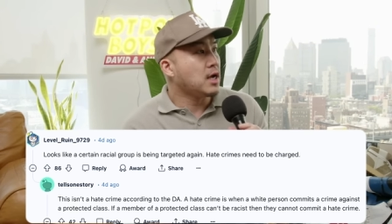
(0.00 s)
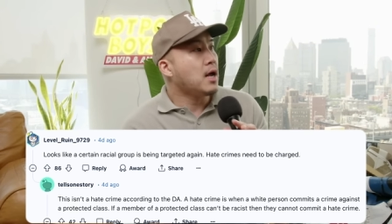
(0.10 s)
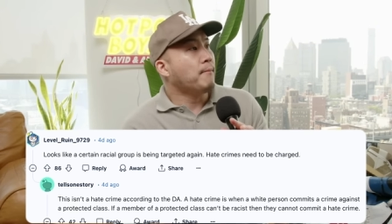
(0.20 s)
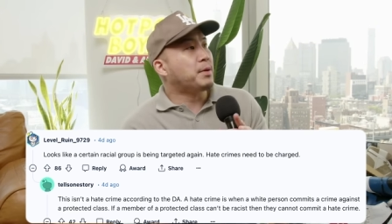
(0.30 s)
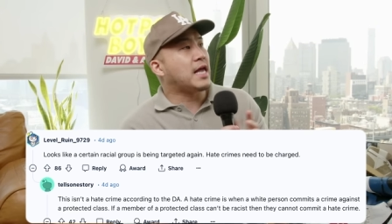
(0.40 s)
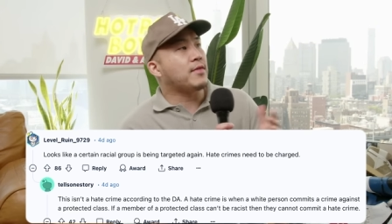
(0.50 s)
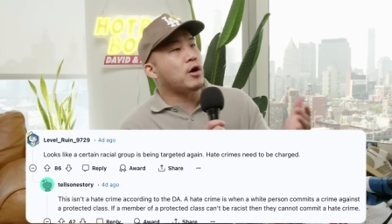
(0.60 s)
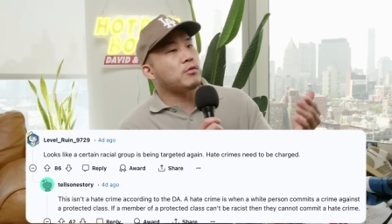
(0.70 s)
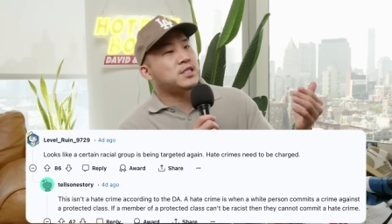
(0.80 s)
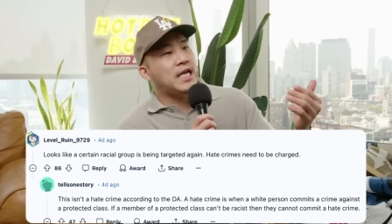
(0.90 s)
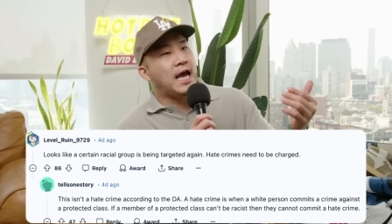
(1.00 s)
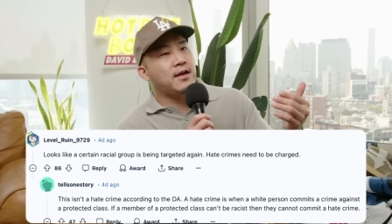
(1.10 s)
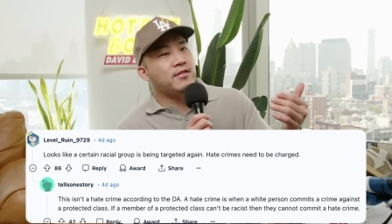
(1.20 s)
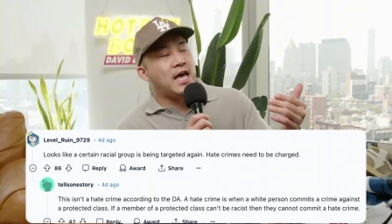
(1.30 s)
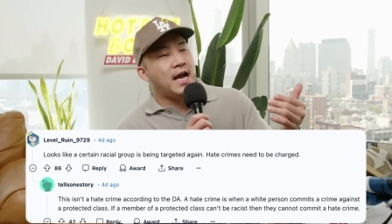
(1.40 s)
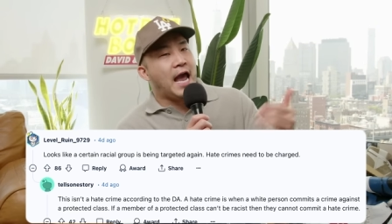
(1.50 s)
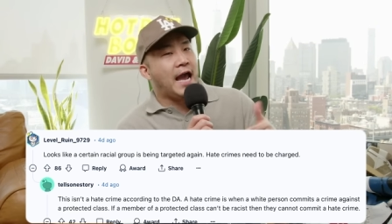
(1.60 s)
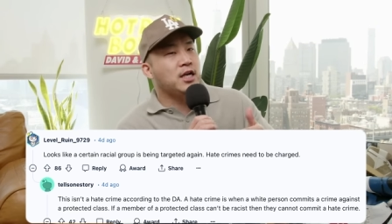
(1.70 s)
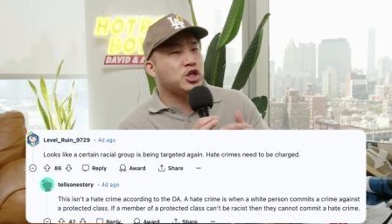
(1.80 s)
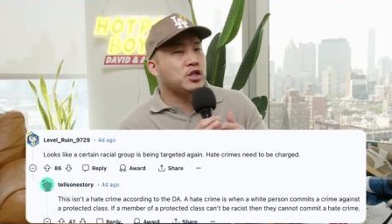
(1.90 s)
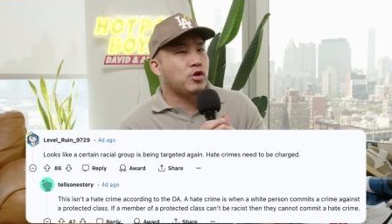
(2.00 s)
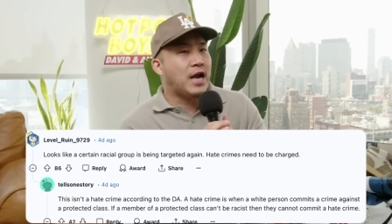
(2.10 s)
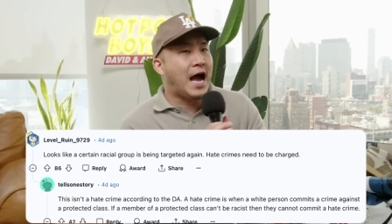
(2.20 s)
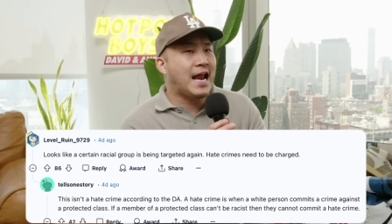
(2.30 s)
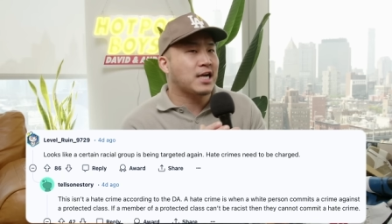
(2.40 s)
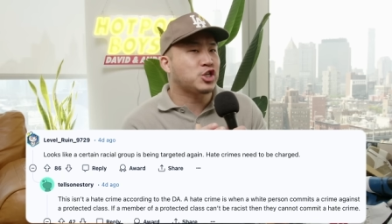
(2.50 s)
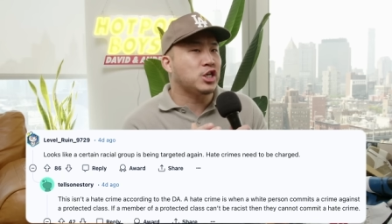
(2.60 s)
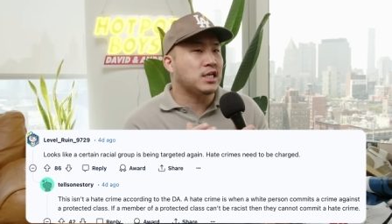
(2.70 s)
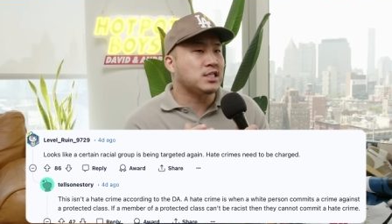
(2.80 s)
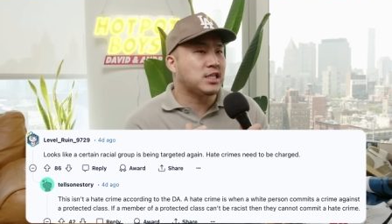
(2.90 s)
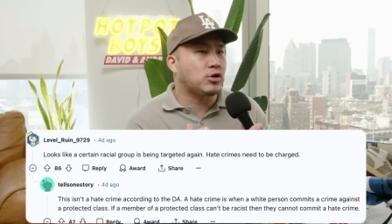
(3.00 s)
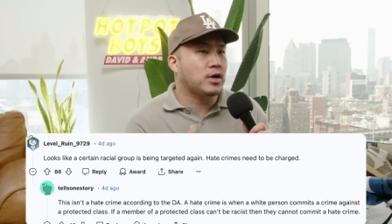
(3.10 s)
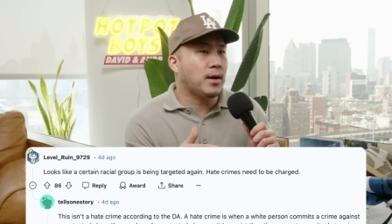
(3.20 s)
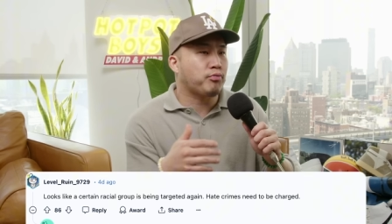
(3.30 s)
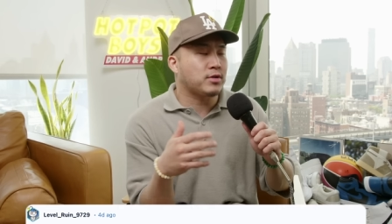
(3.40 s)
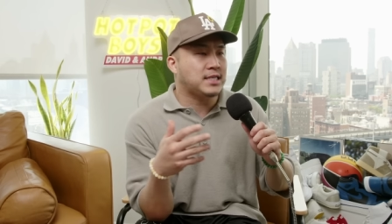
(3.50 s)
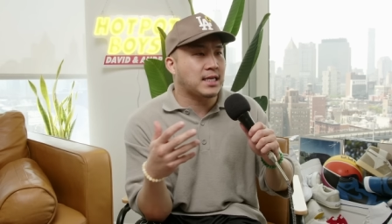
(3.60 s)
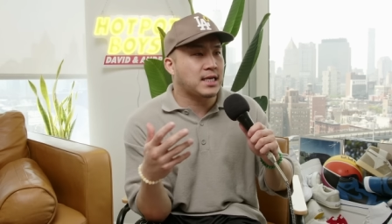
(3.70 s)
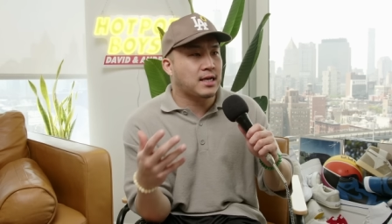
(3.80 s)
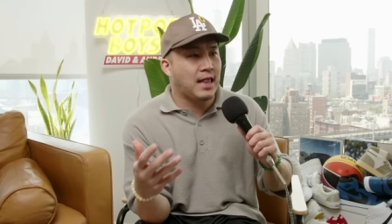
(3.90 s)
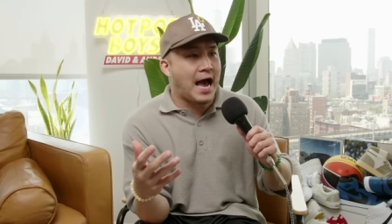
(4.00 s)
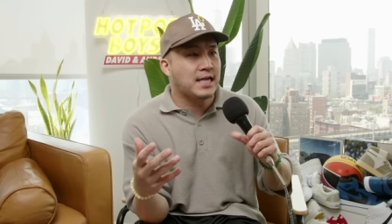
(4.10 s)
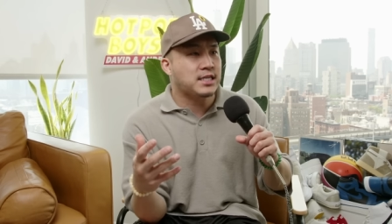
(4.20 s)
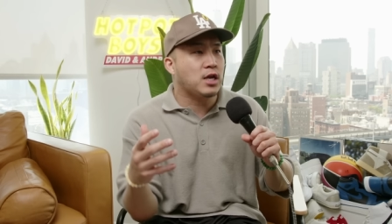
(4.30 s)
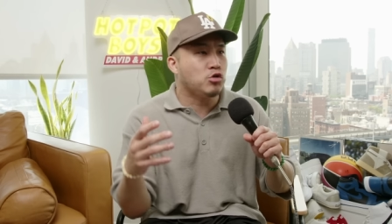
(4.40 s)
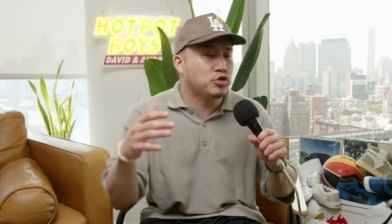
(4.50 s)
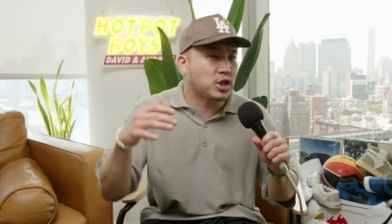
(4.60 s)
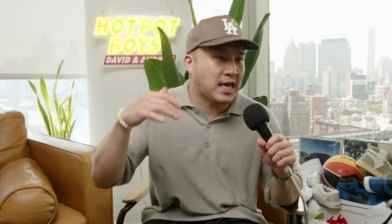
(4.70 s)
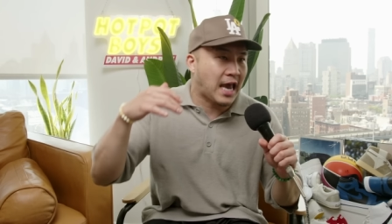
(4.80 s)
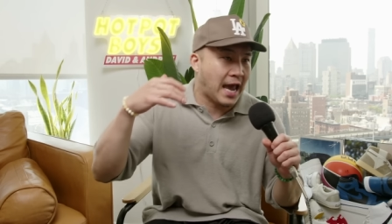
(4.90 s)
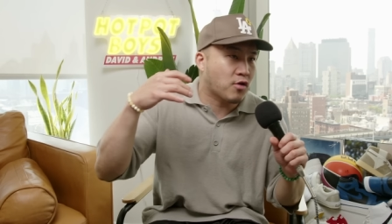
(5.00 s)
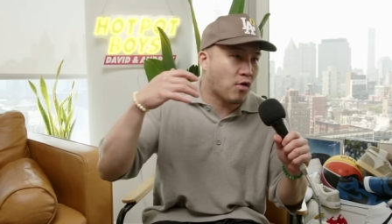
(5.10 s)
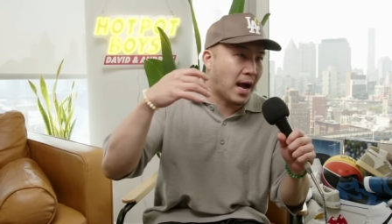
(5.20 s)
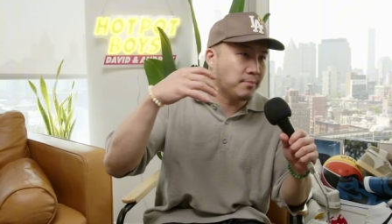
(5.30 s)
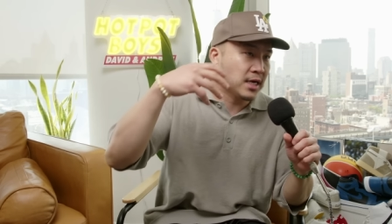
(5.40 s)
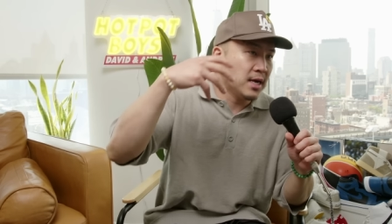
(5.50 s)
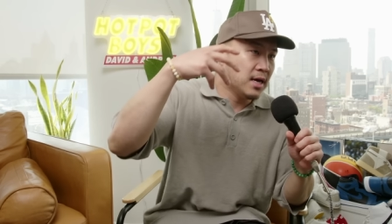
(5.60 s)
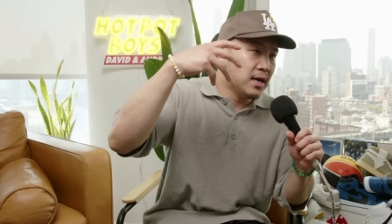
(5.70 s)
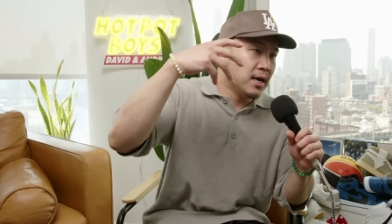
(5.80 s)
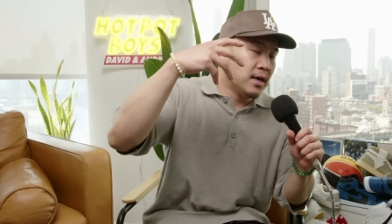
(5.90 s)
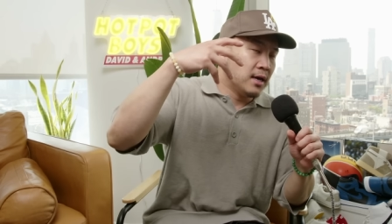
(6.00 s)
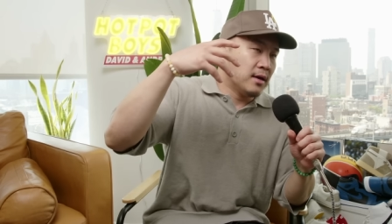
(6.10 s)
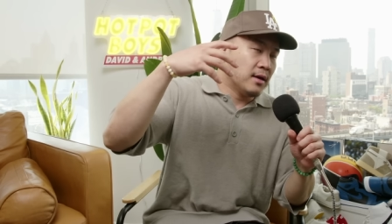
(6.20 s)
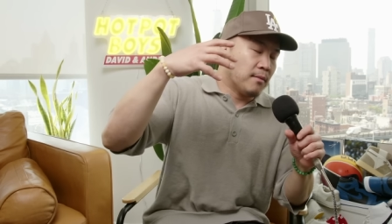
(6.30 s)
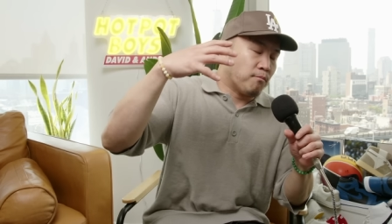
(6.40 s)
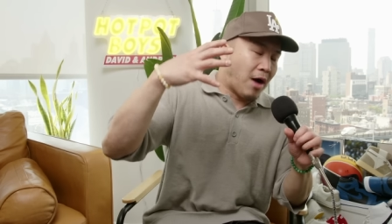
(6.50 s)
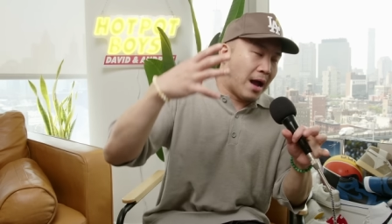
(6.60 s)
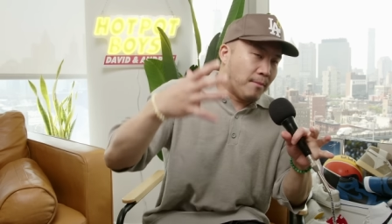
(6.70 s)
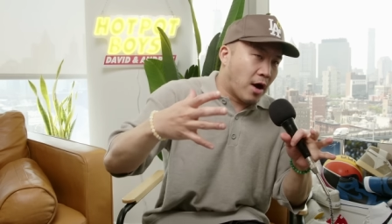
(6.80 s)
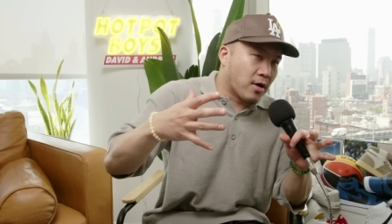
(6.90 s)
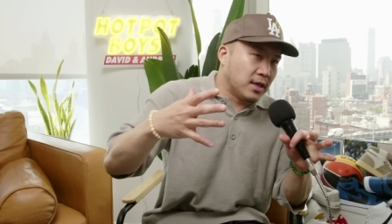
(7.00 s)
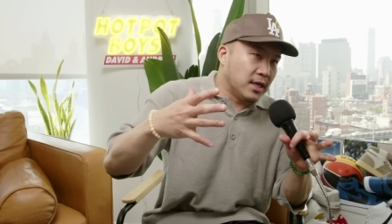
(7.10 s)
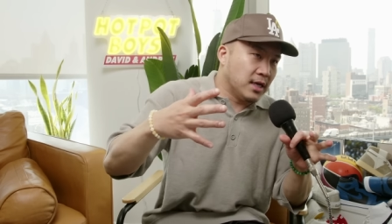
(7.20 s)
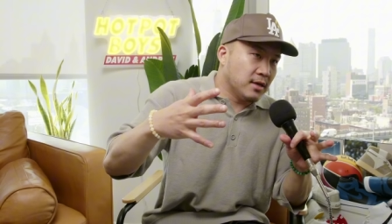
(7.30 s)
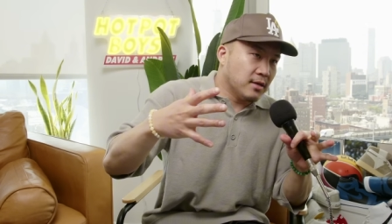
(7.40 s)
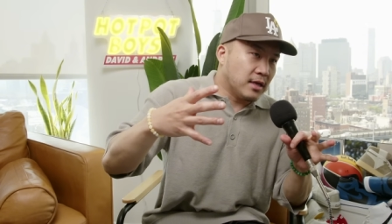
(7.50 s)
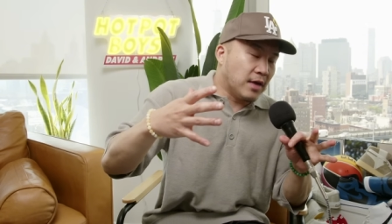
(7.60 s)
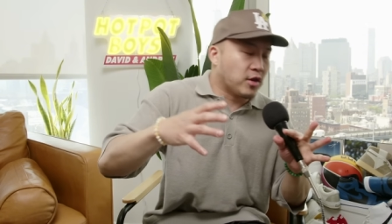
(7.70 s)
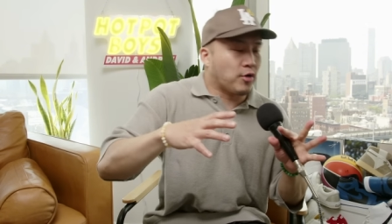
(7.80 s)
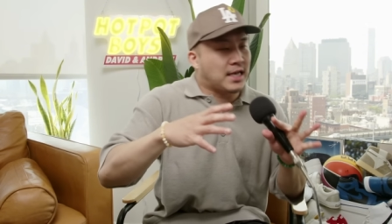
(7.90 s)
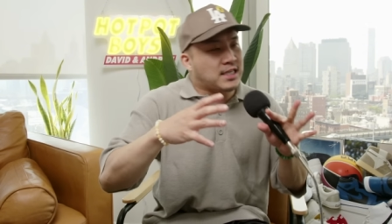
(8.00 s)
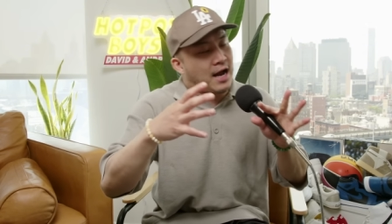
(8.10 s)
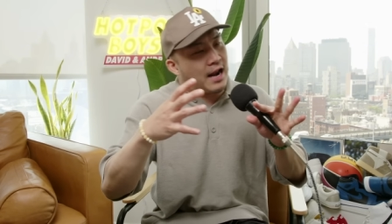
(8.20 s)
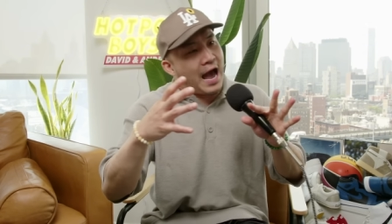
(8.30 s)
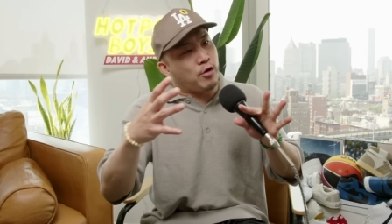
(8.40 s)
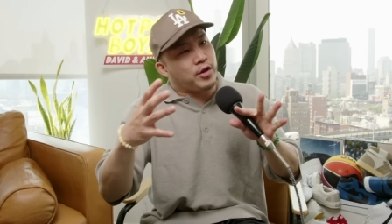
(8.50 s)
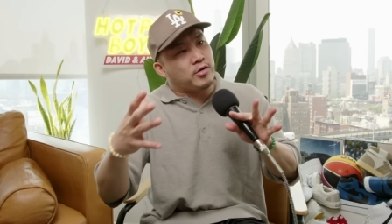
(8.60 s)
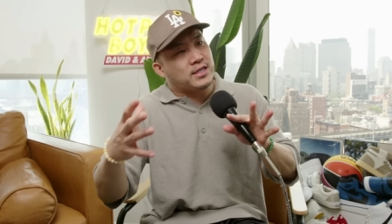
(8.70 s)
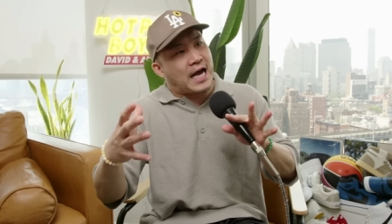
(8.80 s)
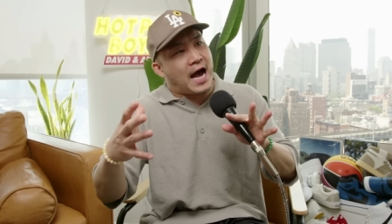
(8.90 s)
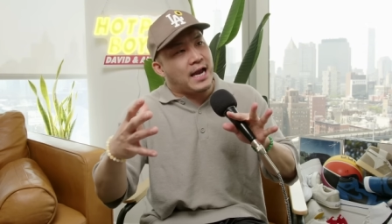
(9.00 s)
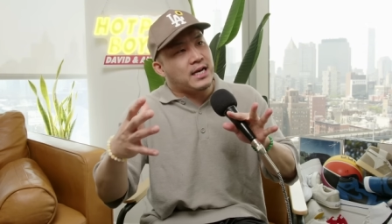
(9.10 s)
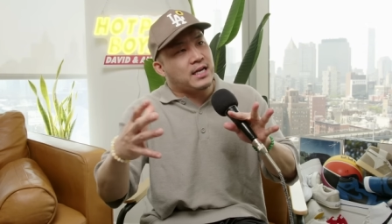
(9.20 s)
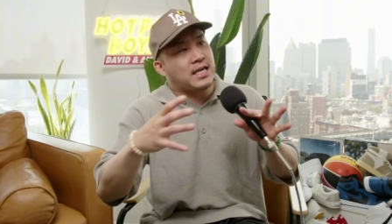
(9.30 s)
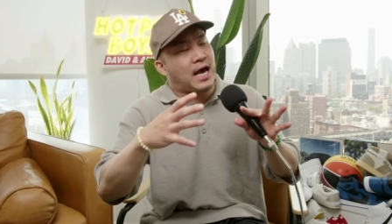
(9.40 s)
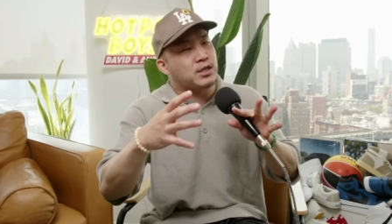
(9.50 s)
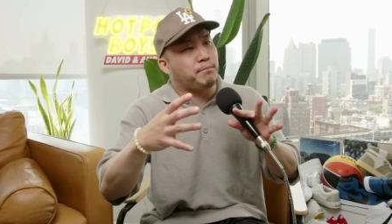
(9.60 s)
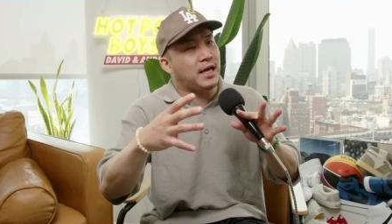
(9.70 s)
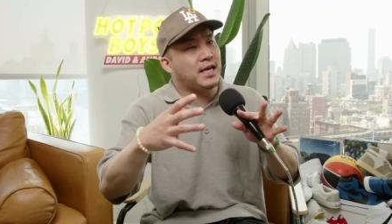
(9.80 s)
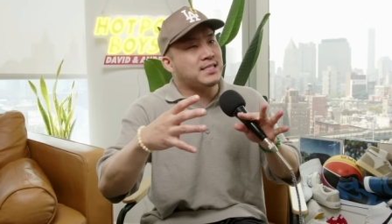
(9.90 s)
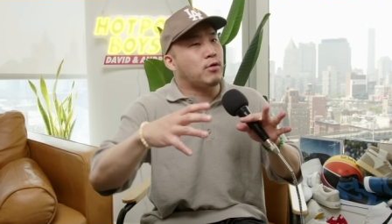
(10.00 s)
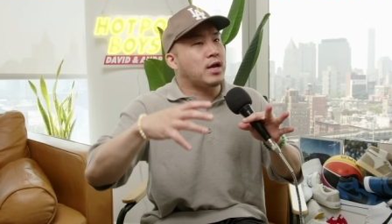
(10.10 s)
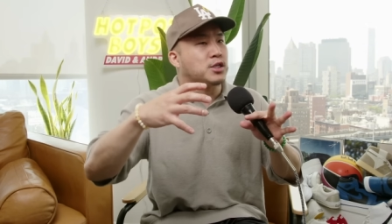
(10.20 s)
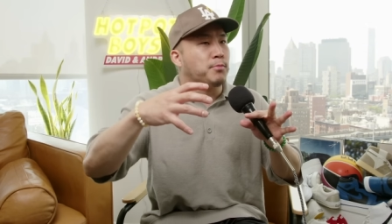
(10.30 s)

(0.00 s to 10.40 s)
Yeah. But then they're saying that Asians are not actually considered a protected class, and usually hate crimes primarily, even though that's not how they're designed, is as it plays out, it's